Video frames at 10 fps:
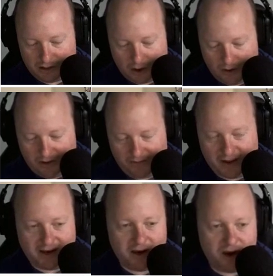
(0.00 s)
So if
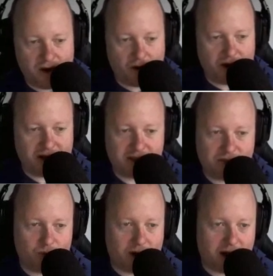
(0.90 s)
you didn't
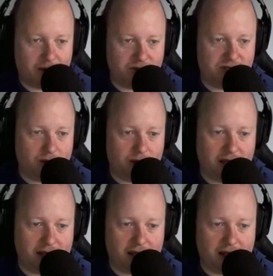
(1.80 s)
notice what I was
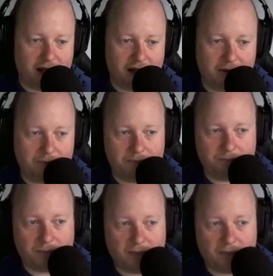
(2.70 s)
doing, I